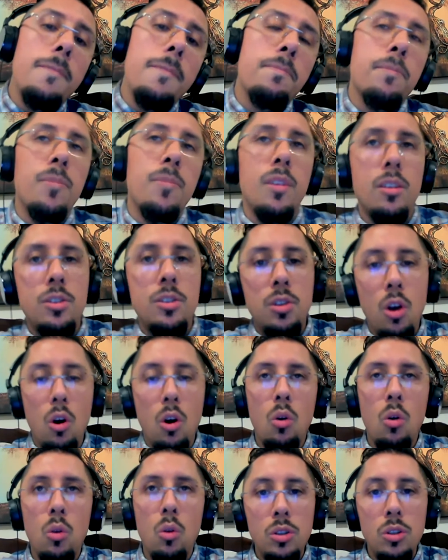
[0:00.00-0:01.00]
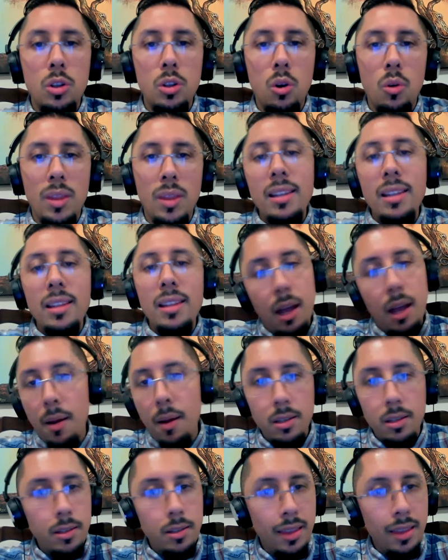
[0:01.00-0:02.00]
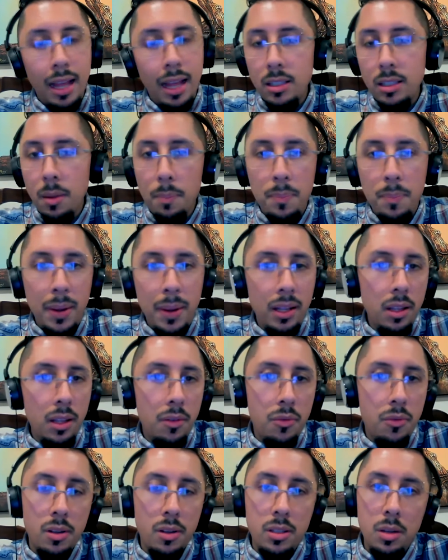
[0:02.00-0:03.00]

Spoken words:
So that's, as I said, that's the big difference.